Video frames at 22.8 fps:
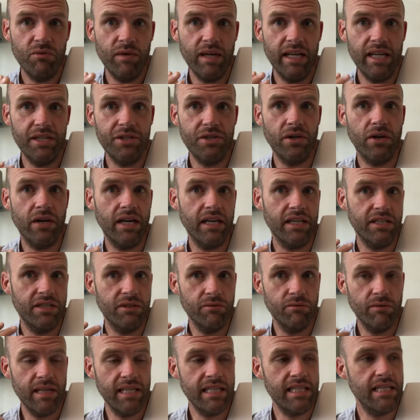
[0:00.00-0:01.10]
where you're trying to
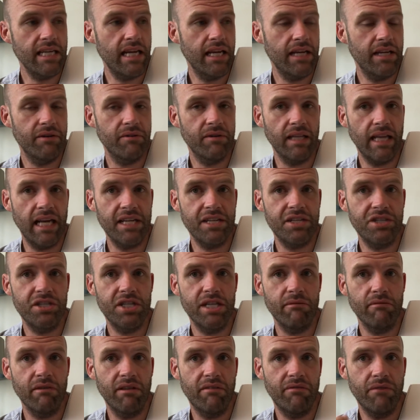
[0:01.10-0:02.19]
reset your
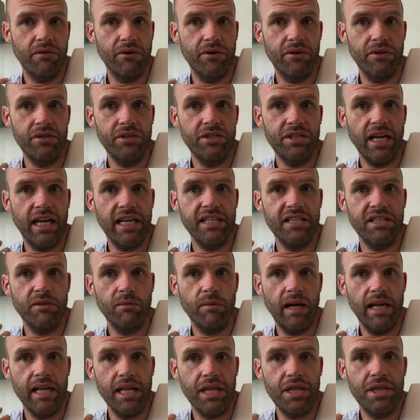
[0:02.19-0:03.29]
relationship with food, change the
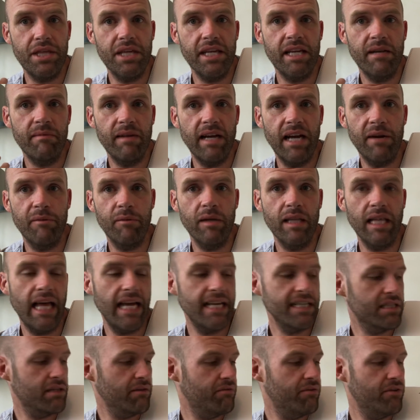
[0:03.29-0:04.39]
way you think about and
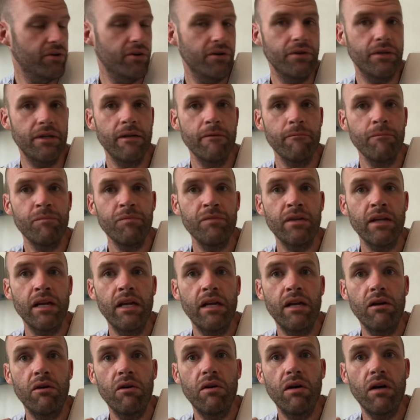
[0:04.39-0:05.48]
relate to food,
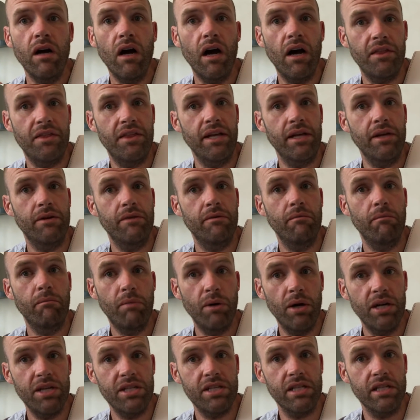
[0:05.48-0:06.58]
I think
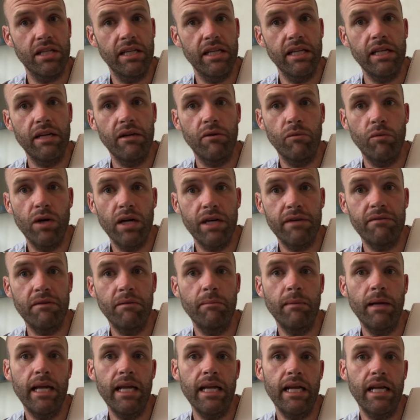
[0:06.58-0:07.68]
personally it worked for
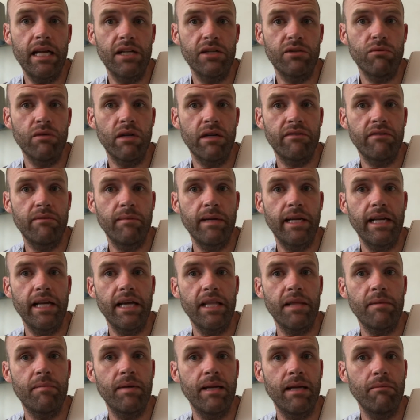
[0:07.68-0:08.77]
me, and it's worked for many
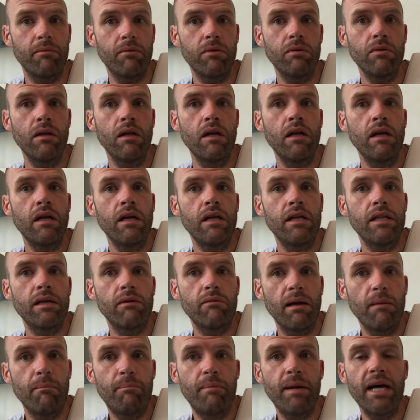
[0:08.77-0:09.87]
other people, that
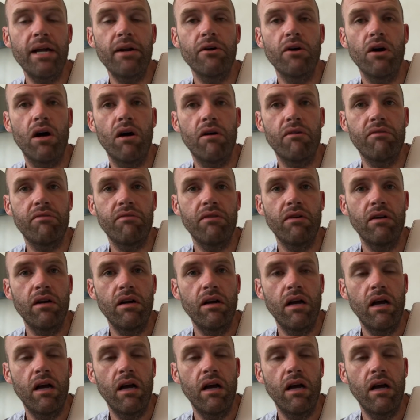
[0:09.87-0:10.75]
we're better off